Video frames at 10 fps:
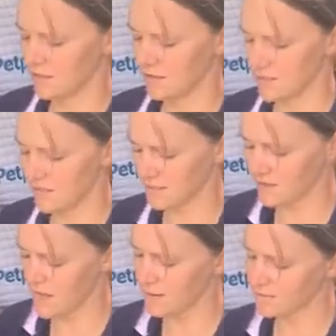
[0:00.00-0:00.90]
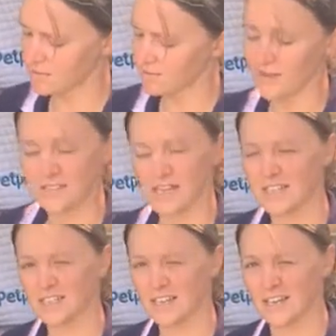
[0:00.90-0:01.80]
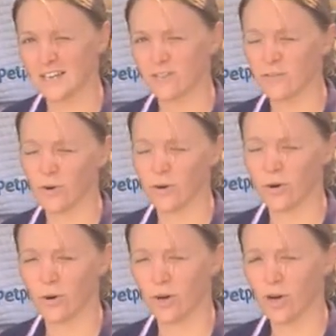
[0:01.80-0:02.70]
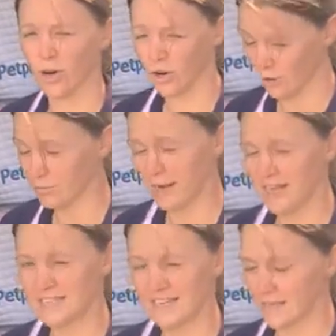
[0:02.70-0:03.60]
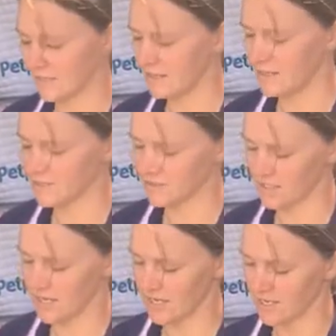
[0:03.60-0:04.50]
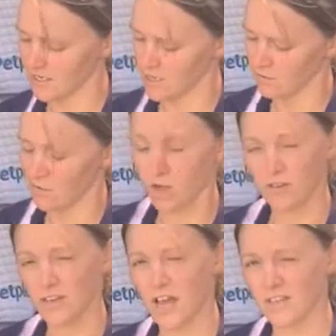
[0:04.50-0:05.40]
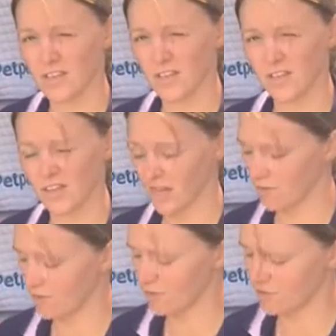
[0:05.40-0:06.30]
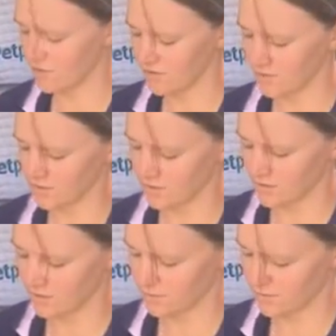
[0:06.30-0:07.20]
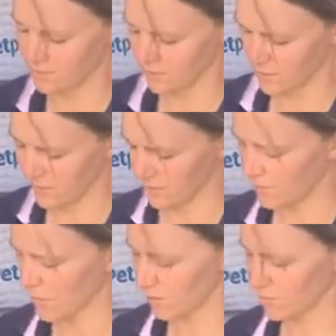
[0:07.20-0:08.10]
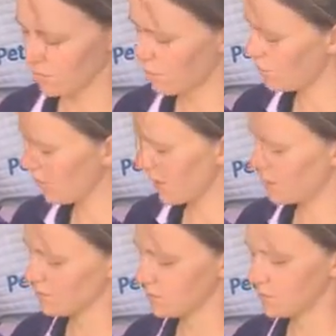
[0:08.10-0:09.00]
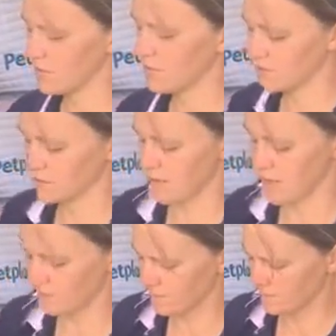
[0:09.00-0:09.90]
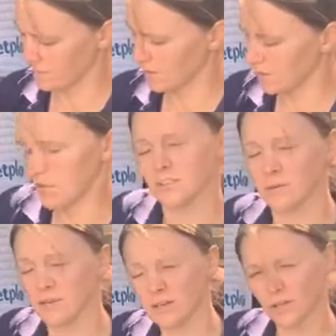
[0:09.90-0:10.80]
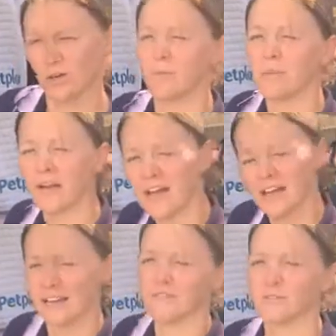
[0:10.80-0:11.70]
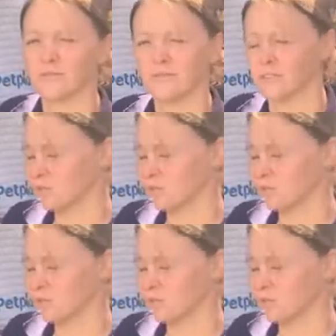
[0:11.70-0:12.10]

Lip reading: these are absolutely fantastic for unplaiting at the end of the day, rather than having thick heavy-duty scissors. So all that comes with us as well, so we can unplait after we've done